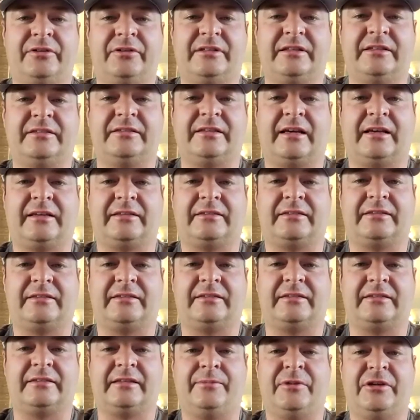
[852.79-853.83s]
the exact
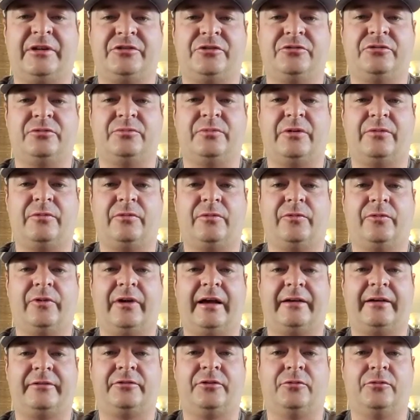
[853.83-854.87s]
same issues and we would
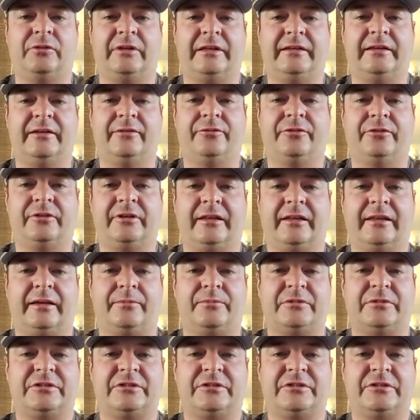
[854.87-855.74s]
react totally different to them.